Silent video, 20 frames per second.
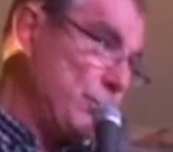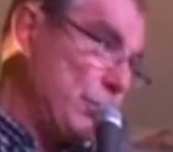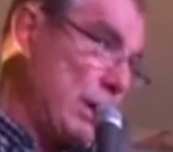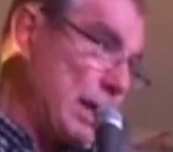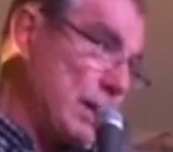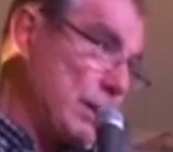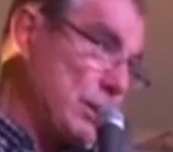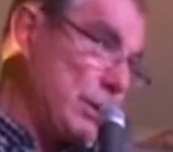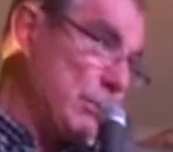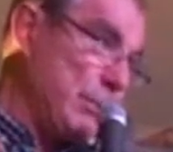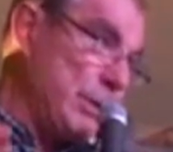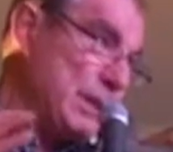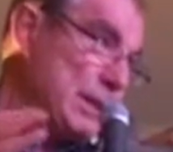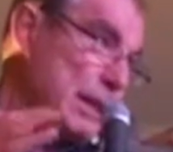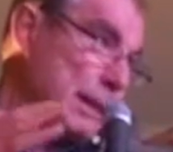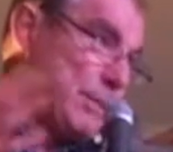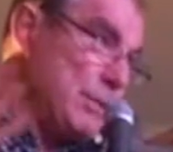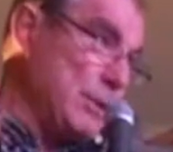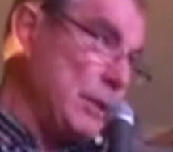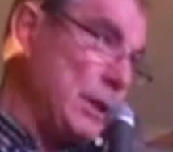drugs to be
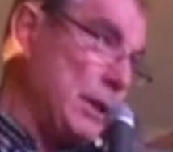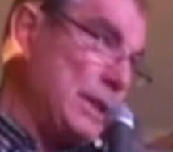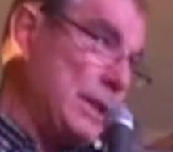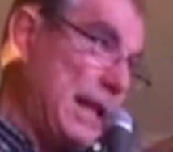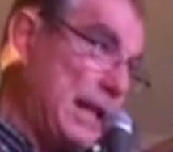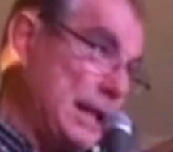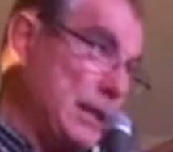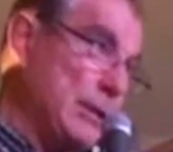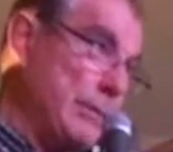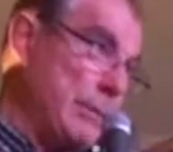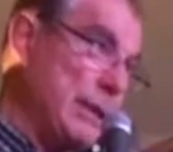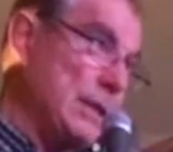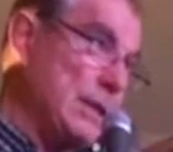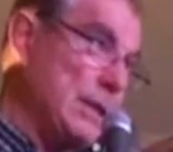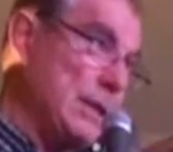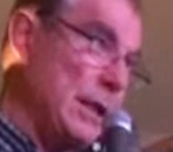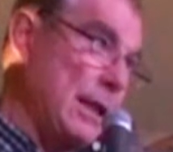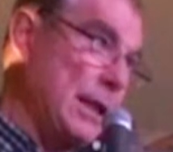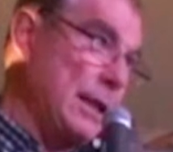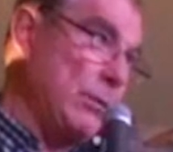subsidised has to be
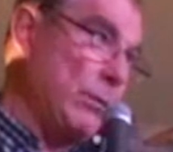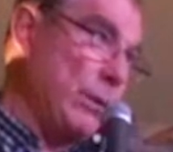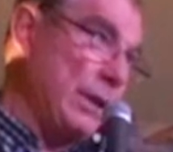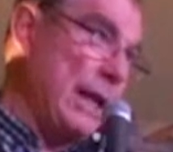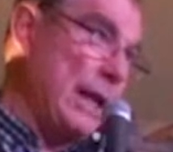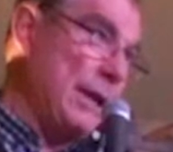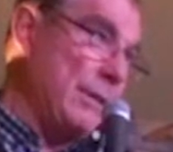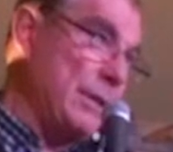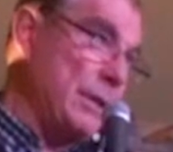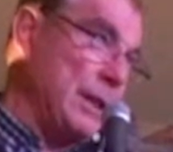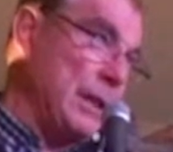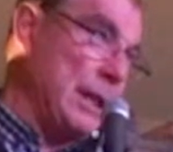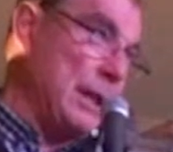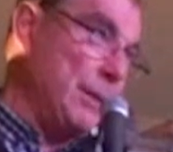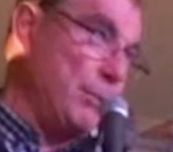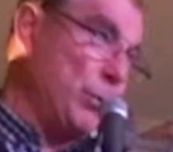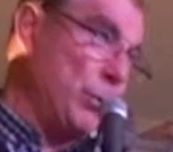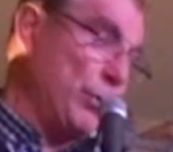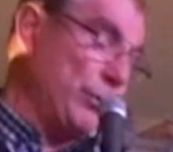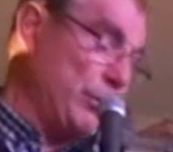decided without the
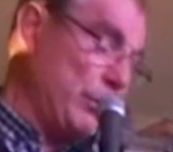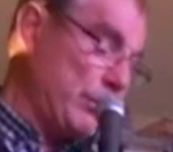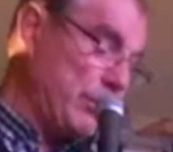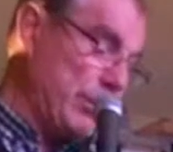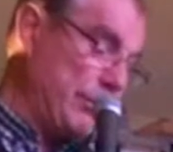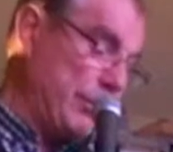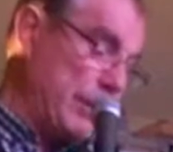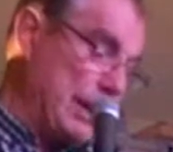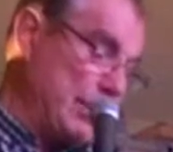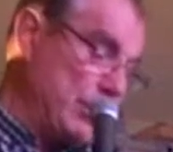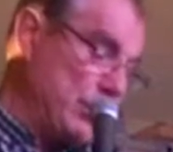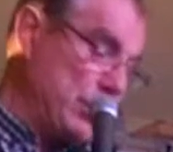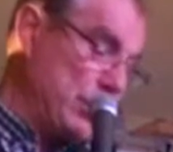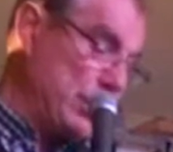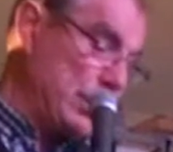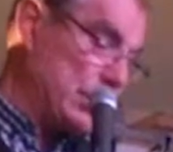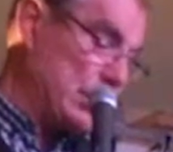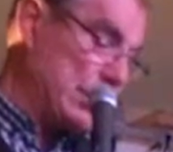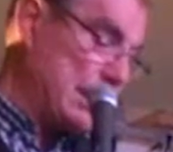input from the pharmaceutical